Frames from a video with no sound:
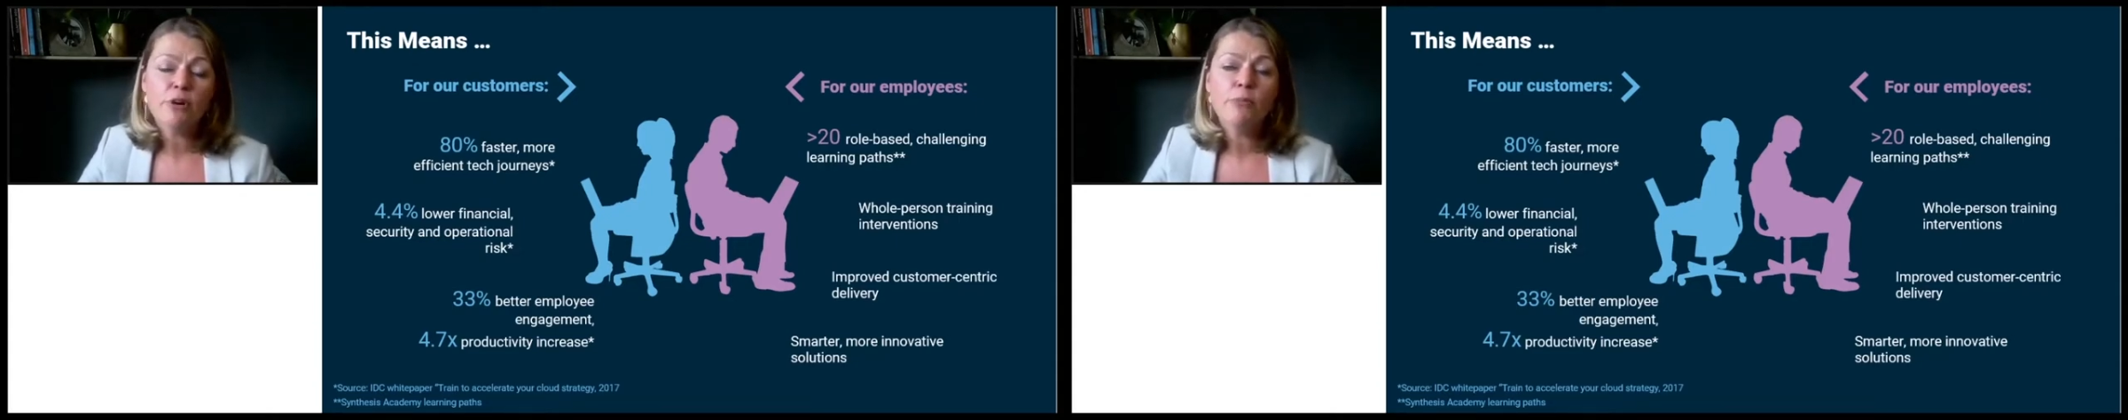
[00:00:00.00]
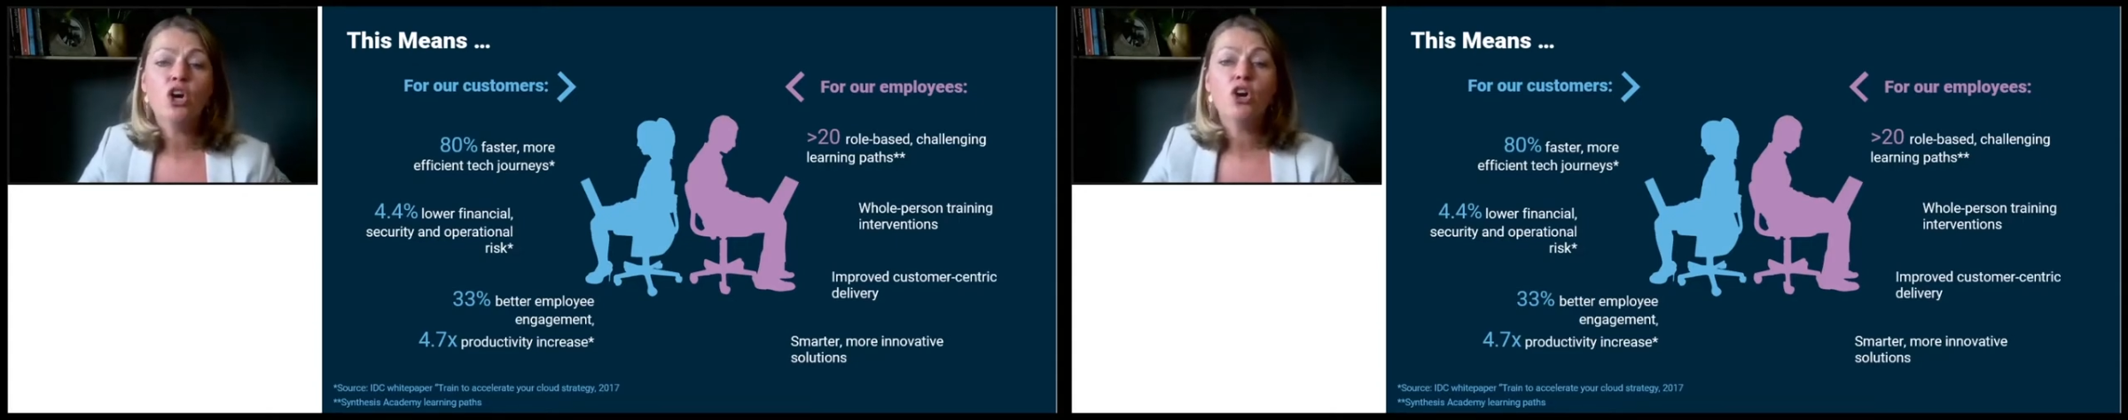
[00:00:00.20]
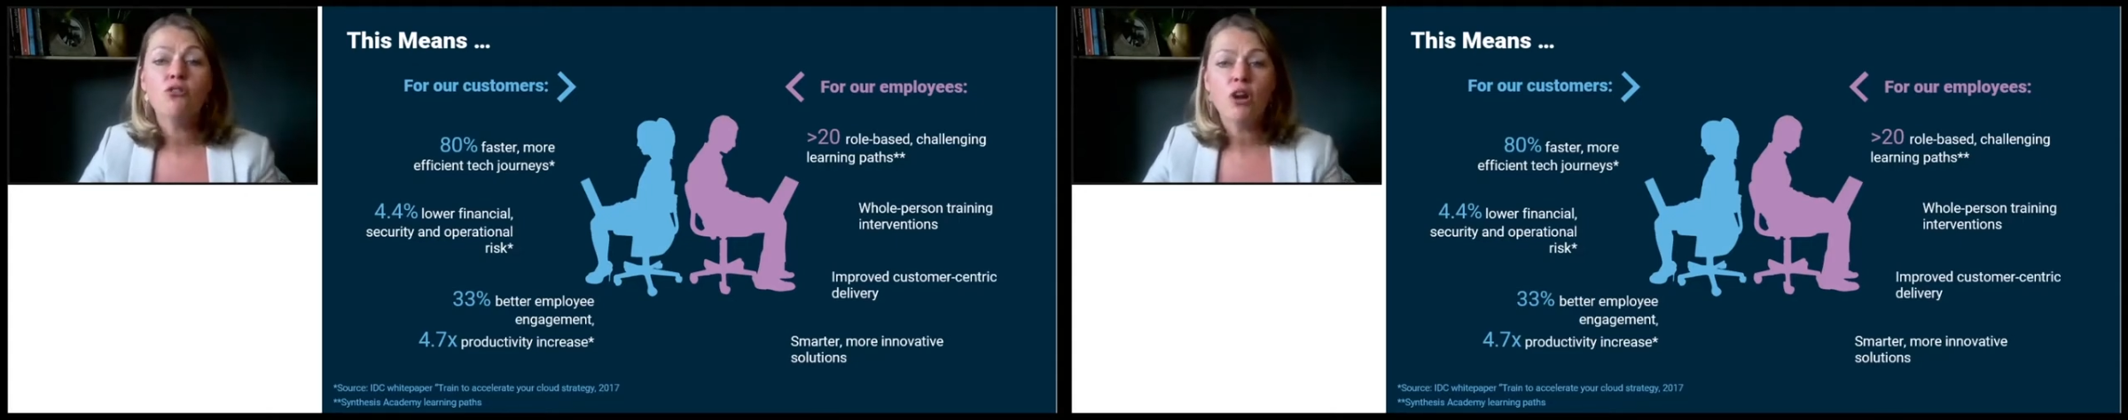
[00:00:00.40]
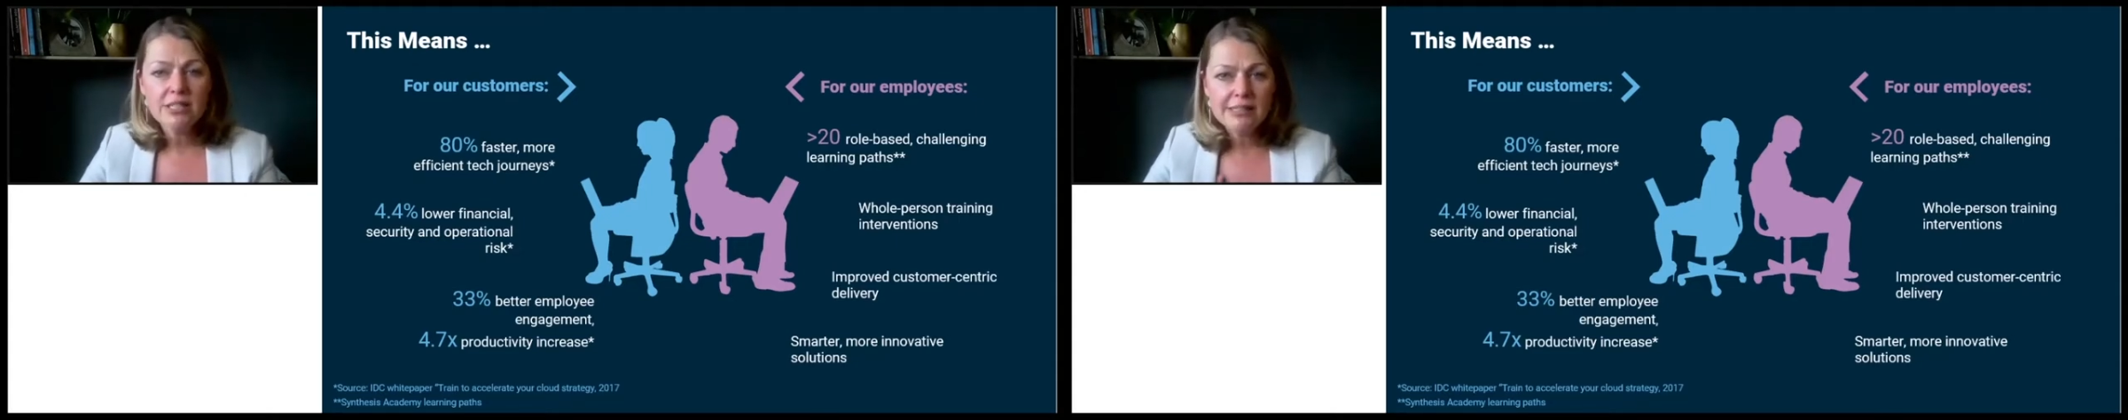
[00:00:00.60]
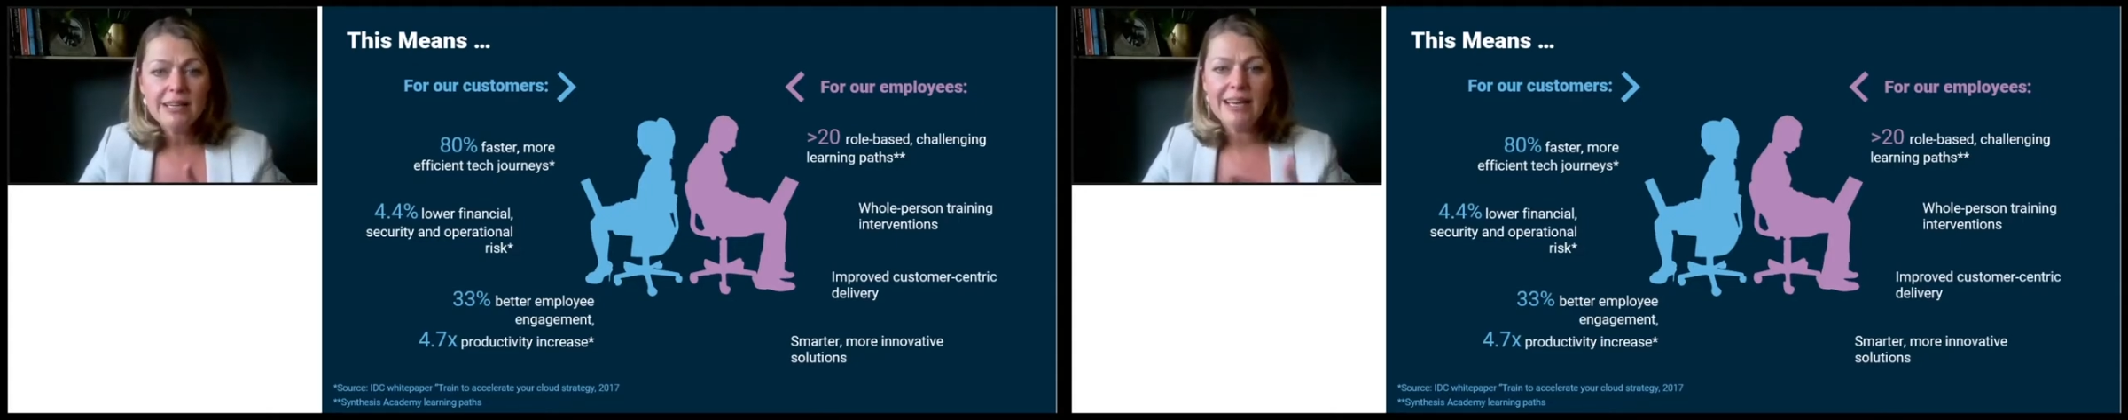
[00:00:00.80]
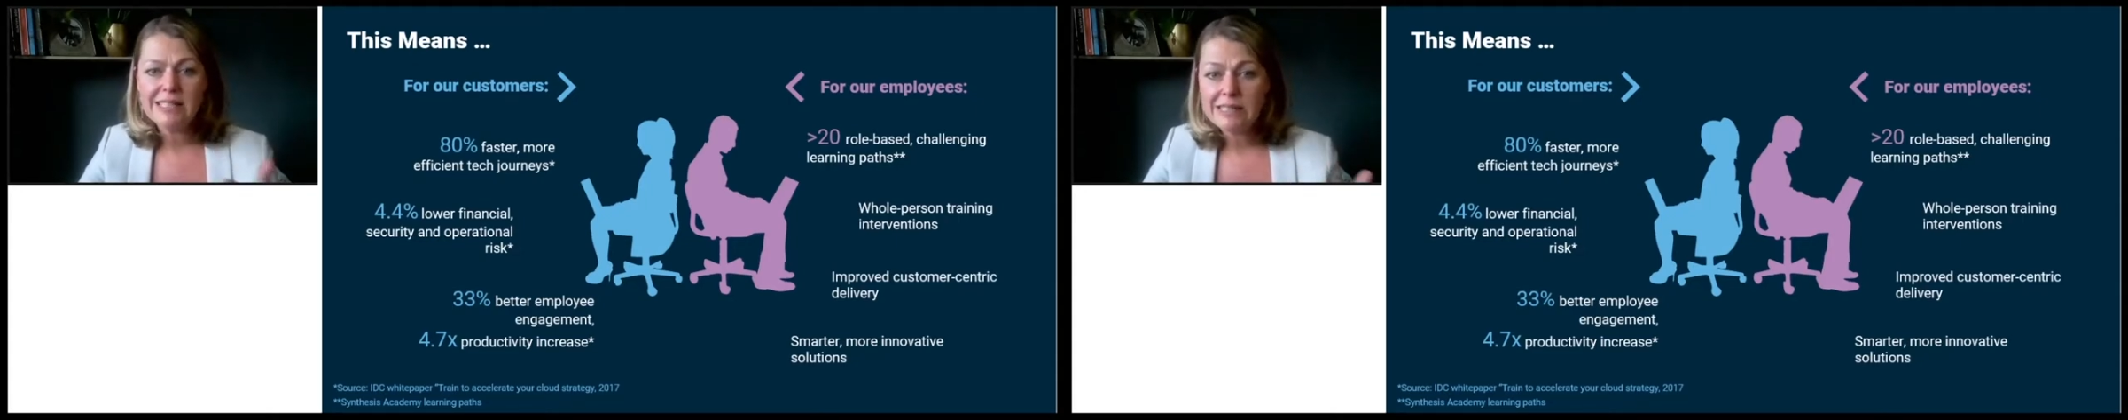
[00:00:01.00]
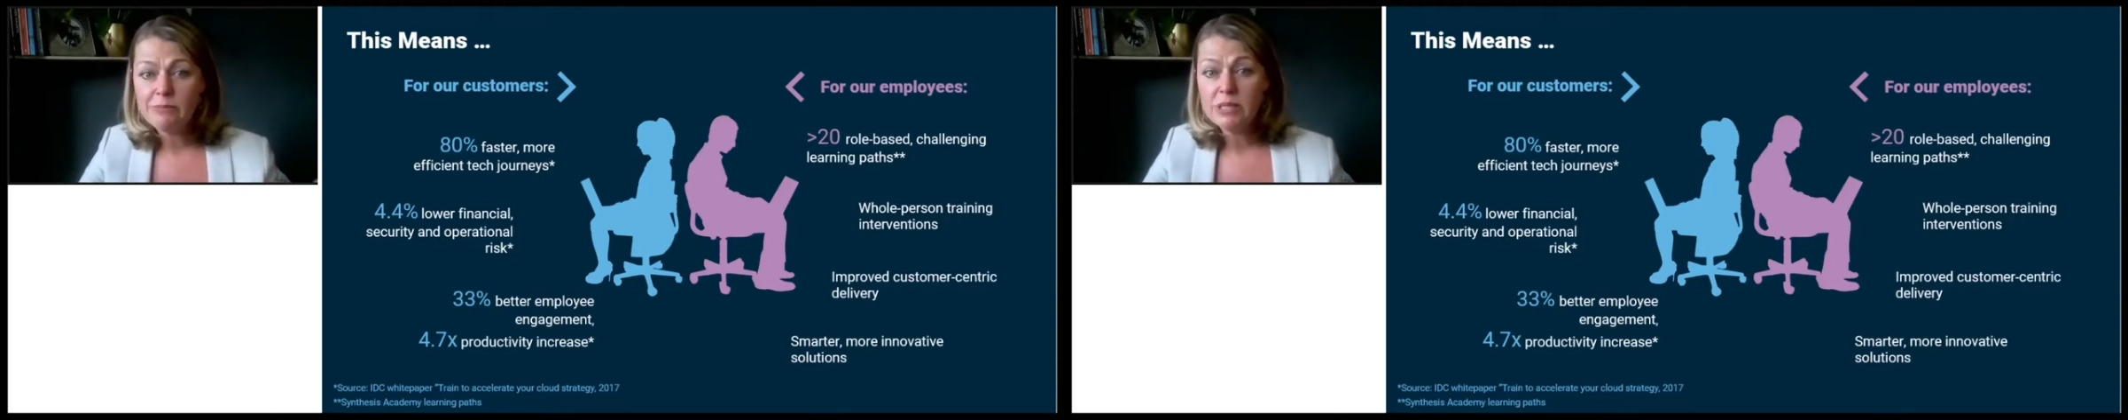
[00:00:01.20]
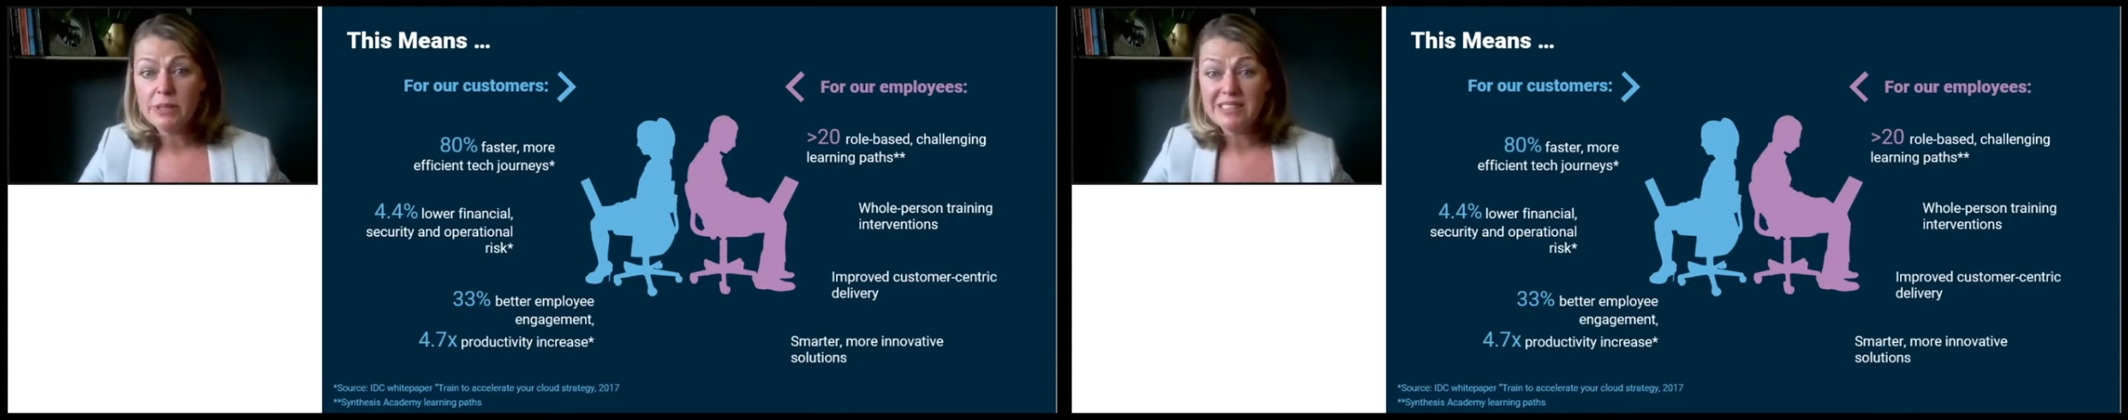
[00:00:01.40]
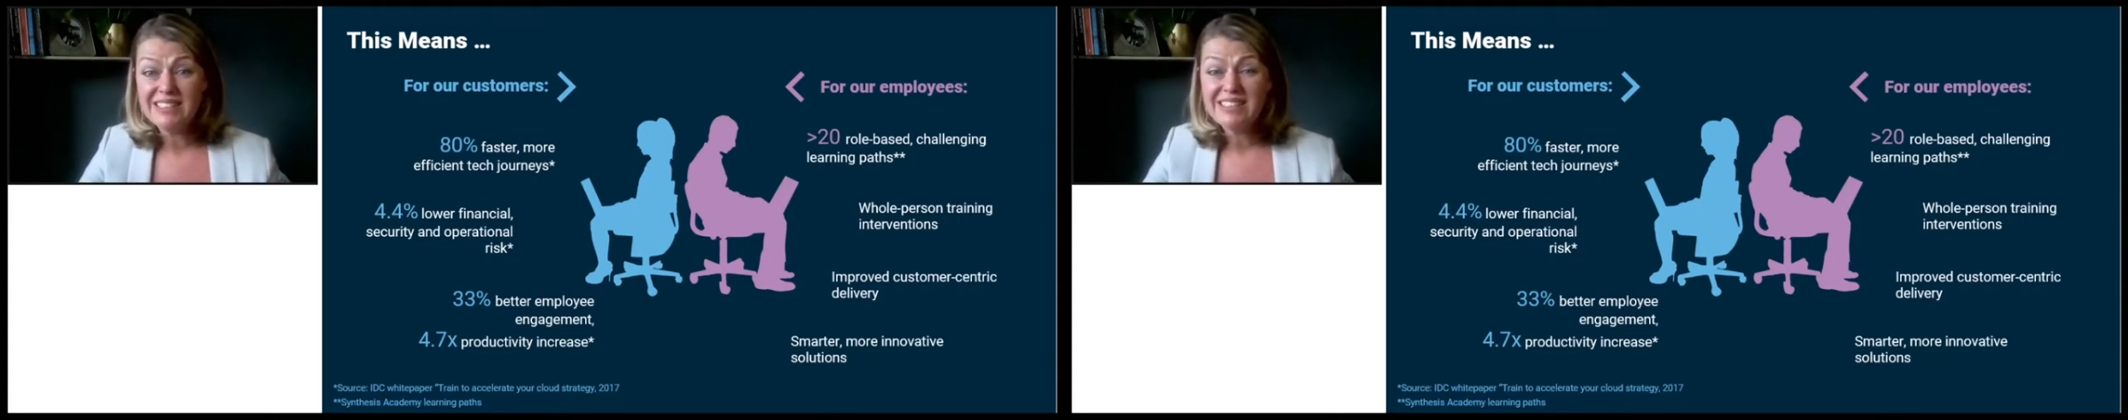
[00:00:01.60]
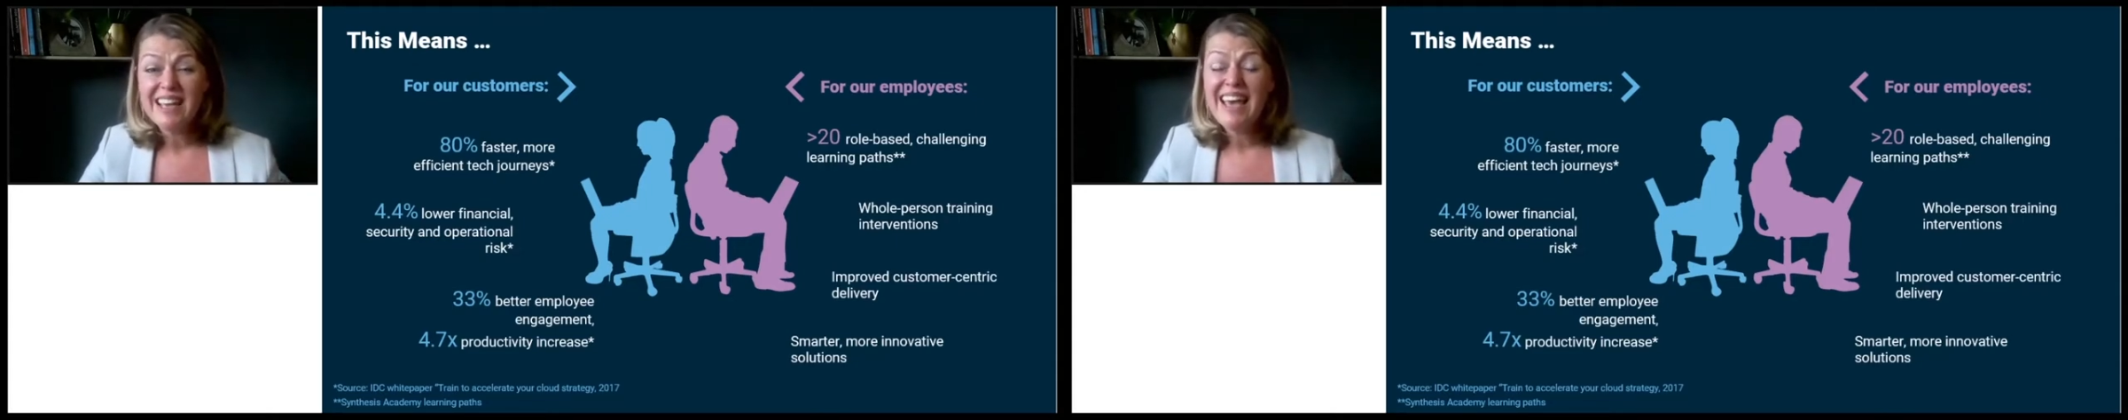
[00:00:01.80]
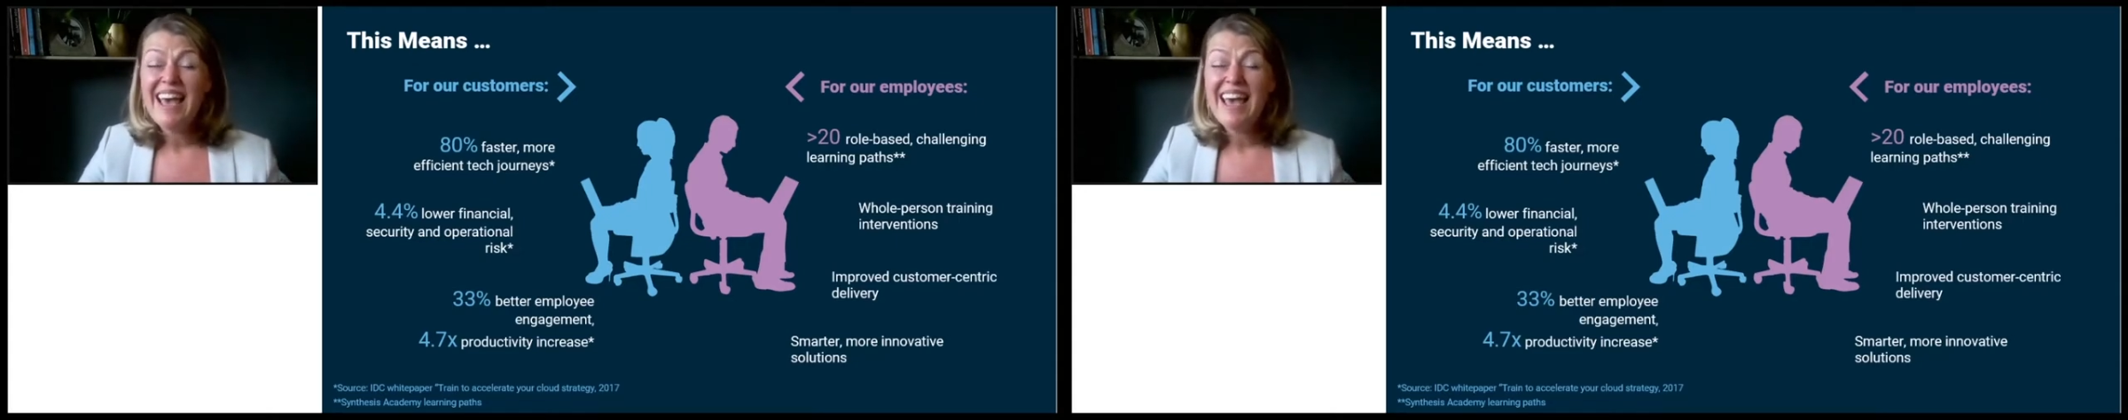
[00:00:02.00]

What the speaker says: from across the customer's business,